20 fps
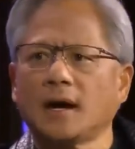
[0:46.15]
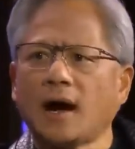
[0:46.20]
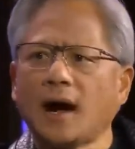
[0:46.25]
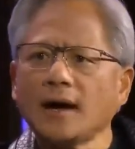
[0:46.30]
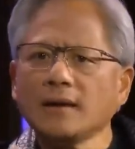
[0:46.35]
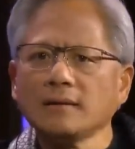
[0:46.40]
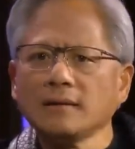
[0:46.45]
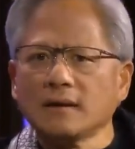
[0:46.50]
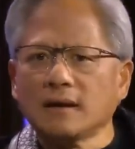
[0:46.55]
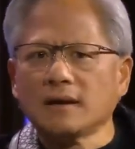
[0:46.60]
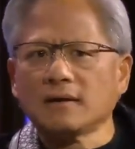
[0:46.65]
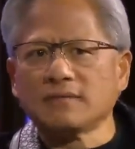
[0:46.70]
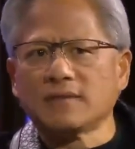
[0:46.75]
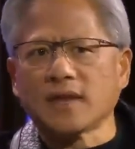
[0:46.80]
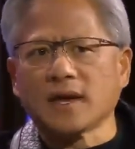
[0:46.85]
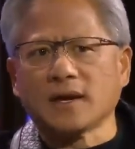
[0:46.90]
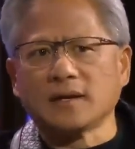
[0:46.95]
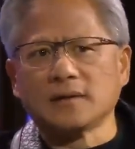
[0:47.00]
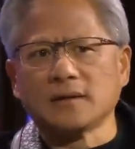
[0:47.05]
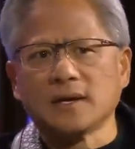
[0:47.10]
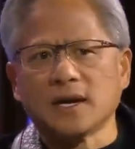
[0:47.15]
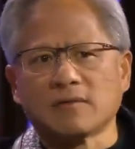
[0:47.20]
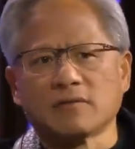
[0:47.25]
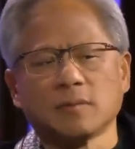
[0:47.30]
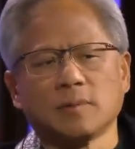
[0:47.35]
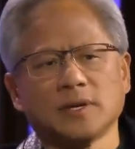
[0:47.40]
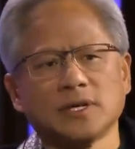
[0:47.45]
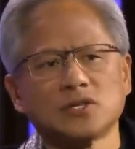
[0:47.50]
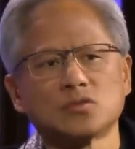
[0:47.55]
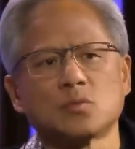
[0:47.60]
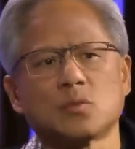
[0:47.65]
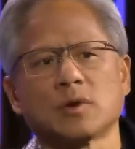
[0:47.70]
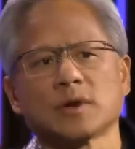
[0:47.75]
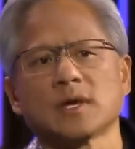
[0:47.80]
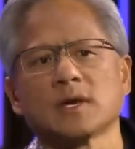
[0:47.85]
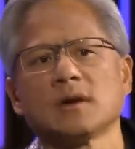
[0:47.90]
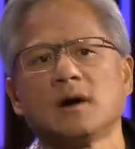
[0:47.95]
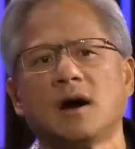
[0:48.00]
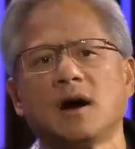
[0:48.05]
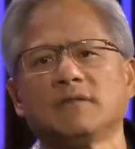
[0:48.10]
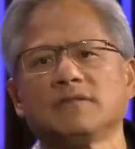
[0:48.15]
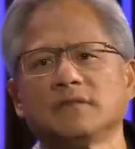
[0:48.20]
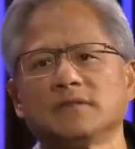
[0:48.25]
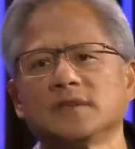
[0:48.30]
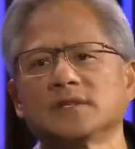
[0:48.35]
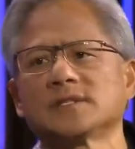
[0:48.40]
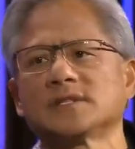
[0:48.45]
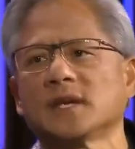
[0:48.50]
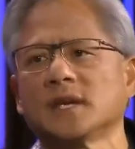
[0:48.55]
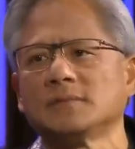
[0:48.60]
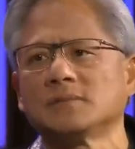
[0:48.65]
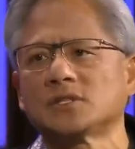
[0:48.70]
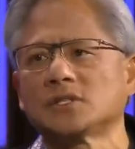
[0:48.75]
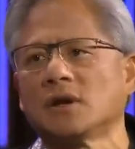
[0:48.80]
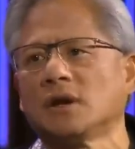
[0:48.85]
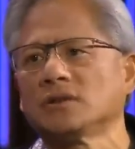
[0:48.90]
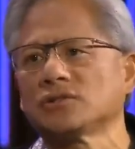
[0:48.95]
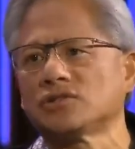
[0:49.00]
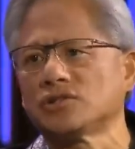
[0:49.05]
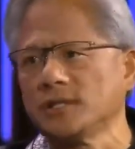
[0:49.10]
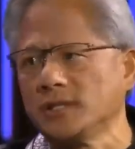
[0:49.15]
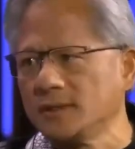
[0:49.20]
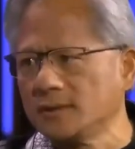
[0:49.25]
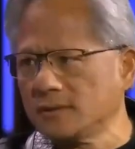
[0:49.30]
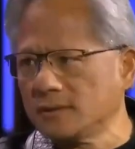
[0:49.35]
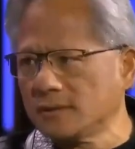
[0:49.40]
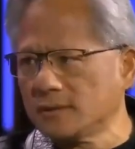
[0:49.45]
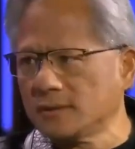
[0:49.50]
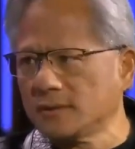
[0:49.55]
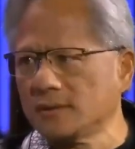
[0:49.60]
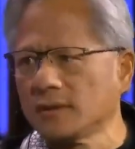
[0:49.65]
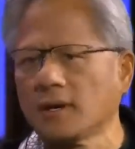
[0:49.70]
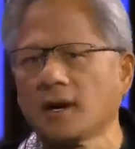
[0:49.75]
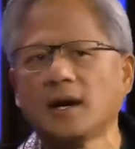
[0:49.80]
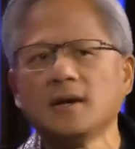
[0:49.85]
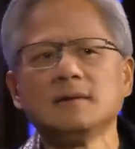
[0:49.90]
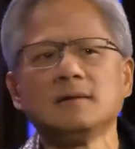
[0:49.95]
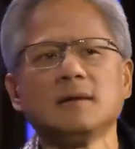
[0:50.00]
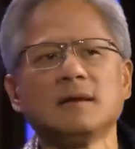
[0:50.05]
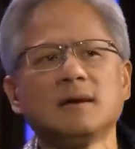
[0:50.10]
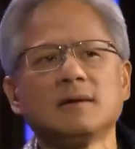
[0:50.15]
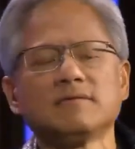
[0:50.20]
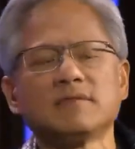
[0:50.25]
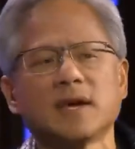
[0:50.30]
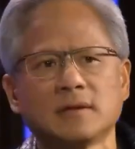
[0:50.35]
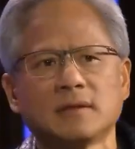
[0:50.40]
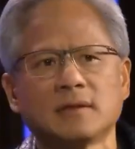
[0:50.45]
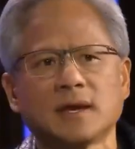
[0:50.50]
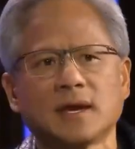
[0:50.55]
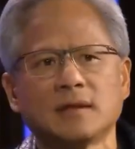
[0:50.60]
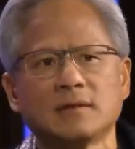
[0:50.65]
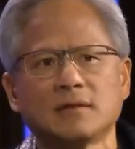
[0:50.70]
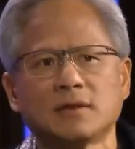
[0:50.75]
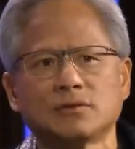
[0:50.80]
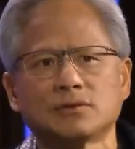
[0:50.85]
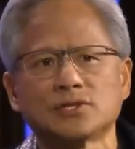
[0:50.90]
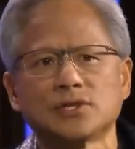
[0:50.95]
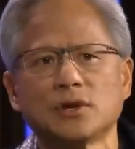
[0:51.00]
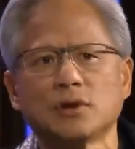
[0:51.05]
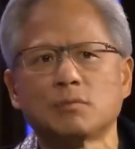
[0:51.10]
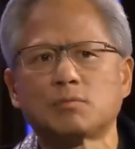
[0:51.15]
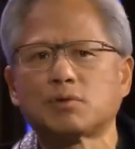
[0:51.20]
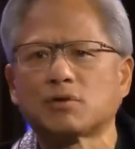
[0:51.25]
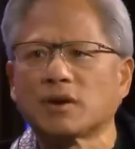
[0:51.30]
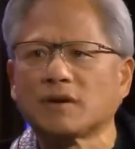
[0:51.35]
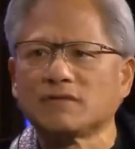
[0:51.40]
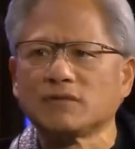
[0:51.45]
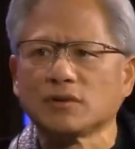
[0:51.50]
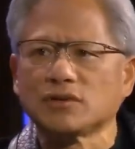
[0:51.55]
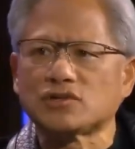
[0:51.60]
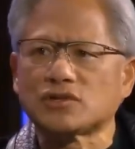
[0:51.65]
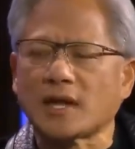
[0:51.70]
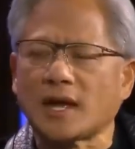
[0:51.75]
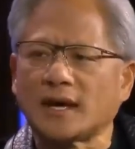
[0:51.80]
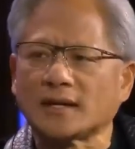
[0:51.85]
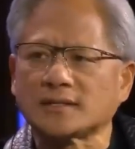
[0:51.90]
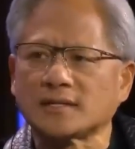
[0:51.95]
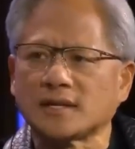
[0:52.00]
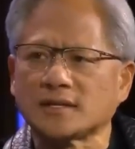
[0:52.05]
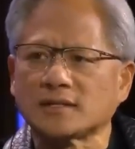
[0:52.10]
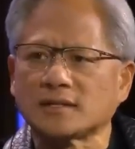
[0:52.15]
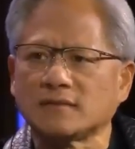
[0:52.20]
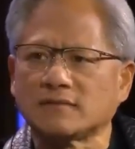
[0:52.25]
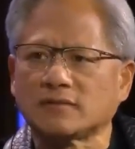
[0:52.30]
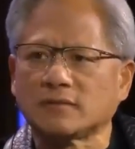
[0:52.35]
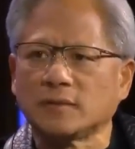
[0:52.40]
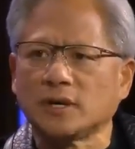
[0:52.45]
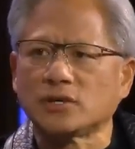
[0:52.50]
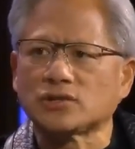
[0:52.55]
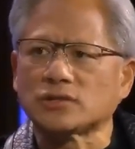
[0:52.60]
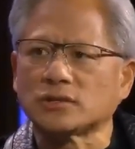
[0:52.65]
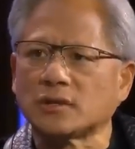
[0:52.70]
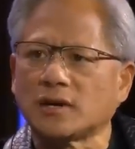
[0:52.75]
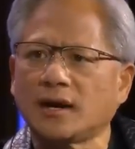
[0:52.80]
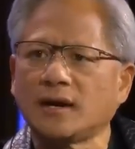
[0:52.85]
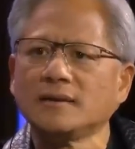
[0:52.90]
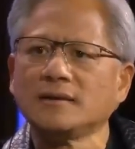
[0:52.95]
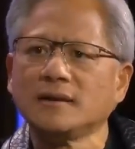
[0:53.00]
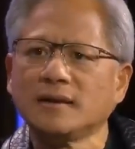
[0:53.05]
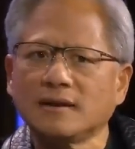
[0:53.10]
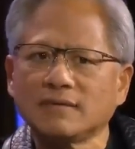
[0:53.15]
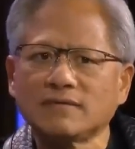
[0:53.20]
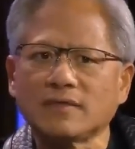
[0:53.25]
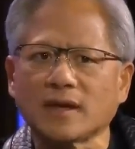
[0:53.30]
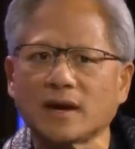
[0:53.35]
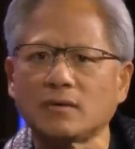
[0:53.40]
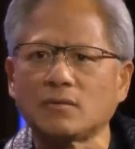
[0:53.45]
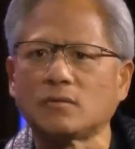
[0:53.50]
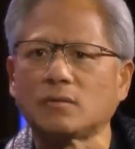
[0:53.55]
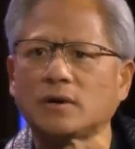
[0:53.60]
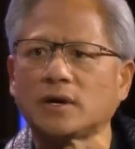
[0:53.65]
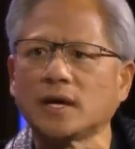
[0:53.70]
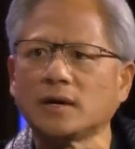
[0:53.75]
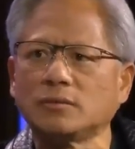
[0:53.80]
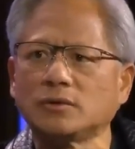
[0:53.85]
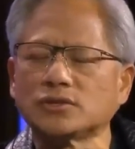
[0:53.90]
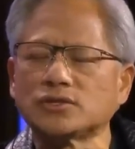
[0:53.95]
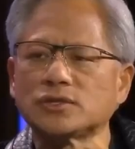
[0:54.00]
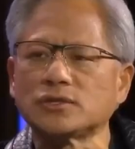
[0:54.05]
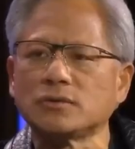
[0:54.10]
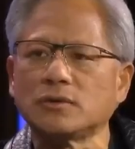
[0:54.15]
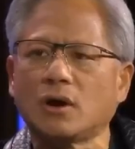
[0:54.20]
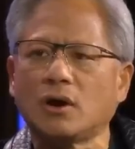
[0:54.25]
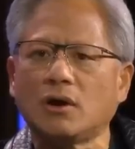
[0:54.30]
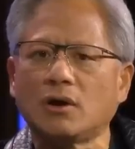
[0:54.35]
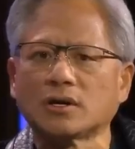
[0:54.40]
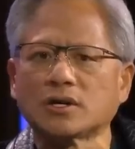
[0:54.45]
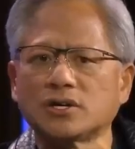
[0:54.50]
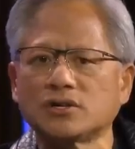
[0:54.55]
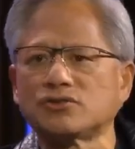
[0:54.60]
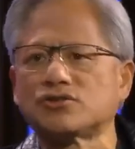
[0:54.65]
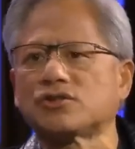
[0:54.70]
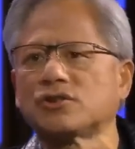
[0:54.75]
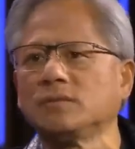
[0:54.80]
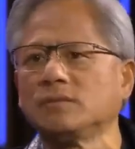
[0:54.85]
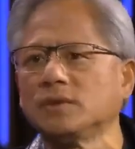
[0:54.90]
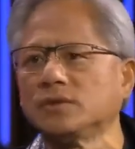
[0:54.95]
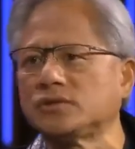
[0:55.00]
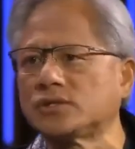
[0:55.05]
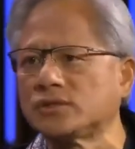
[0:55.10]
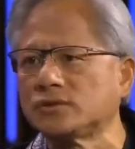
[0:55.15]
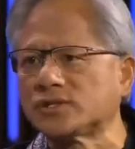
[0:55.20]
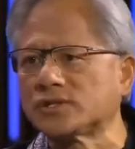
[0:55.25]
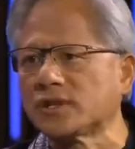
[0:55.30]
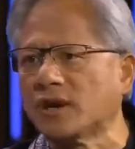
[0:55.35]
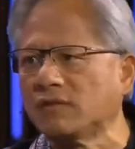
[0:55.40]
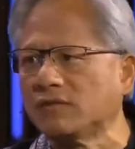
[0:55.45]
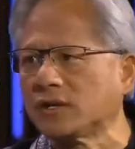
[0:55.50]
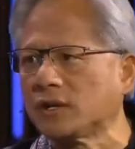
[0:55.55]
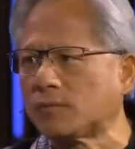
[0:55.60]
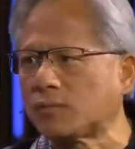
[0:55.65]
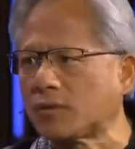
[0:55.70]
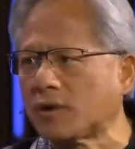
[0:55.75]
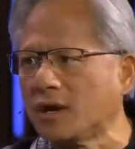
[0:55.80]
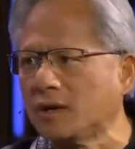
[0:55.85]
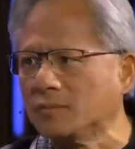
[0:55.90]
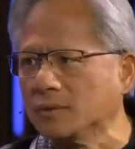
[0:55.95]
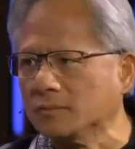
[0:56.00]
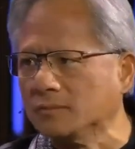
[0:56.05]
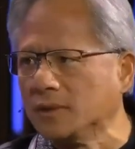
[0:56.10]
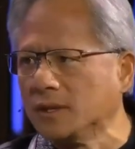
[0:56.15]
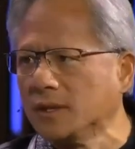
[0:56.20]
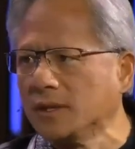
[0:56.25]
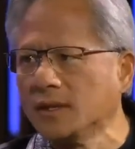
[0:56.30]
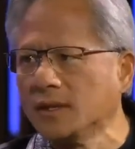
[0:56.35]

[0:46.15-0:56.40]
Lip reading: I love that everybody's working off of the same song sheet. I love that there's no privileged access to information. I love that we're able to all contribute to solving a problem.